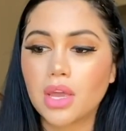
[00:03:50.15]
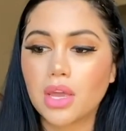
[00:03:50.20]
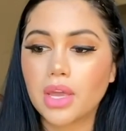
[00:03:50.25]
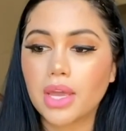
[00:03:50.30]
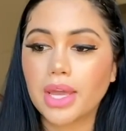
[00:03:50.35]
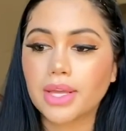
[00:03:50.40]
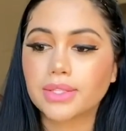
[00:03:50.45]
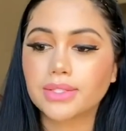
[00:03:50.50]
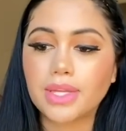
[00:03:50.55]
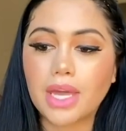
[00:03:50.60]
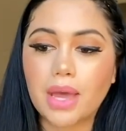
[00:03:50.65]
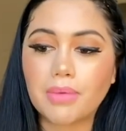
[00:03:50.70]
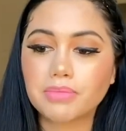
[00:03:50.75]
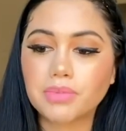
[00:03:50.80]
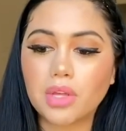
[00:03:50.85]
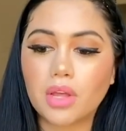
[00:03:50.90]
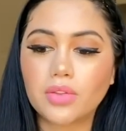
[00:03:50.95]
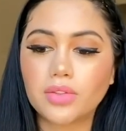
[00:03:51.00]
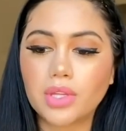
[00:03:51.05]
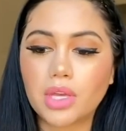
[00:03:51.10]
exams
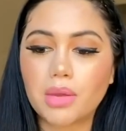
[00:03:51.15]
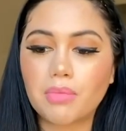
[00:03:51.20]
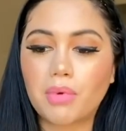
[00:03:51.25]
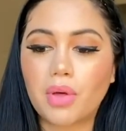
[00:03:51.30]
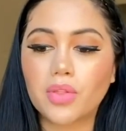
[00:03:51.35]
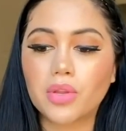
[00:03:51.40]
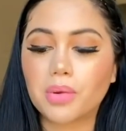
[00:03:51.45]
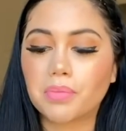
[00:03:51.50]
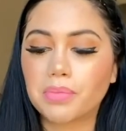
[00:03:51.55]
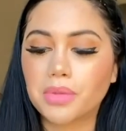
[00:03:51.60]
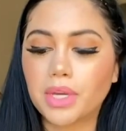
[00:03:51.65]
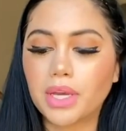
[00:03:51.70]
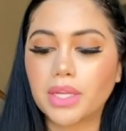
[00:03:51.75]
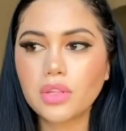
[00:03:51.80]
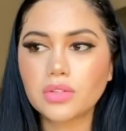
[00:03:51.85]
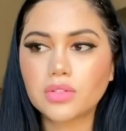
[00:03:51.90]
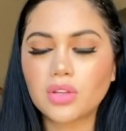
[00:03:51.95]
on them, on their blood.